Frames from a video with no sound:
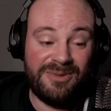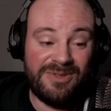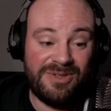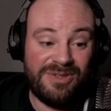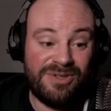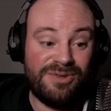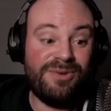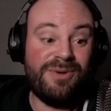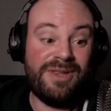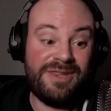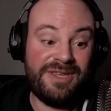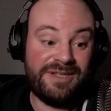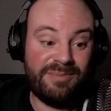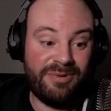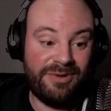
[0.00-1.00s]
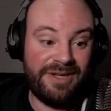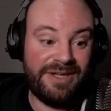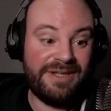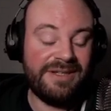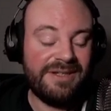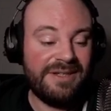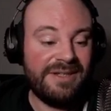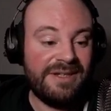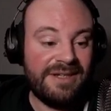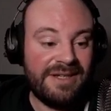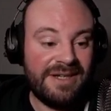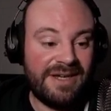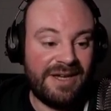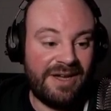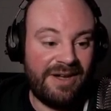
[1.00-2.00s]
to do at this point
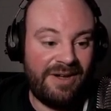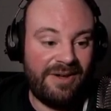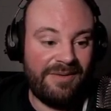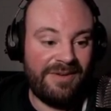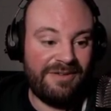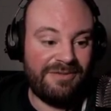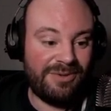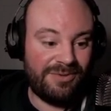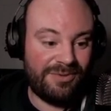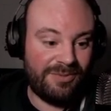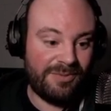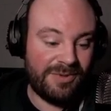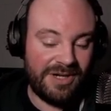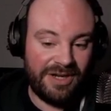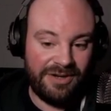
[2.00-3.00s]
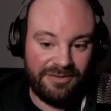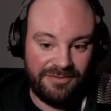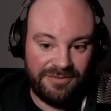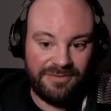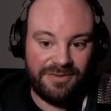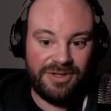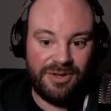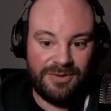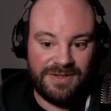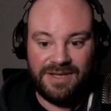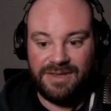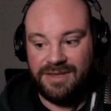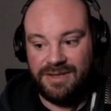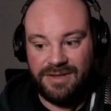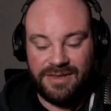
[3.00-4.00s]
if you're kind of
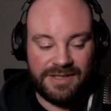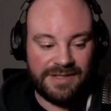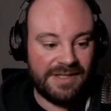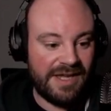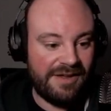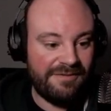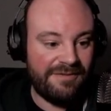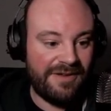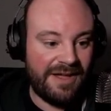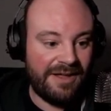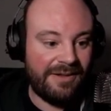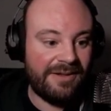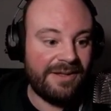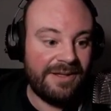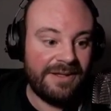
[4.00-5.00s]
using the save file.